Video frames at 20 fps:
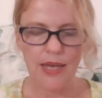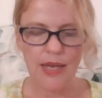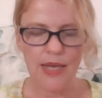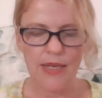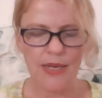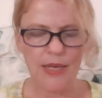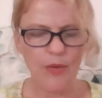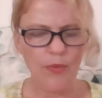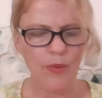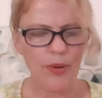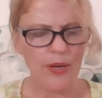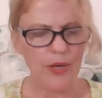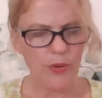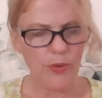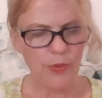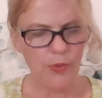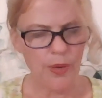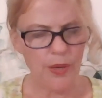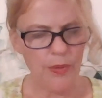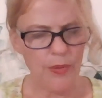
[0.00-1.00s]
and I quite
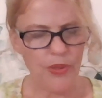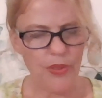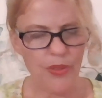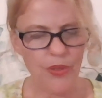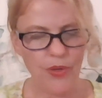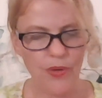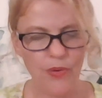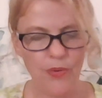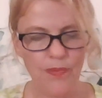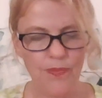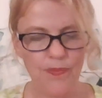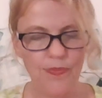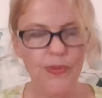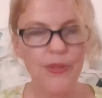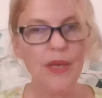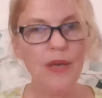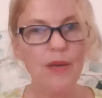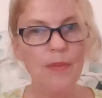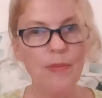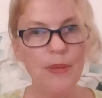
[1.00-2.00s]
agree with you,
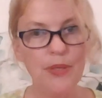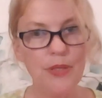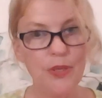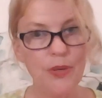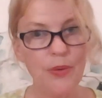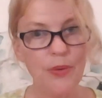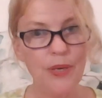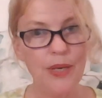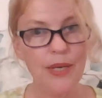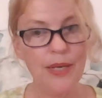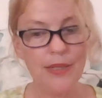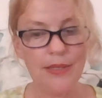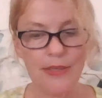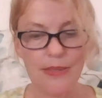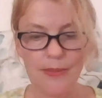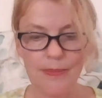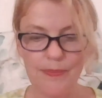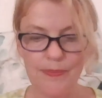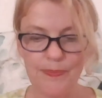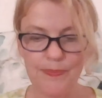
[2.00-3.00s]
but so it is.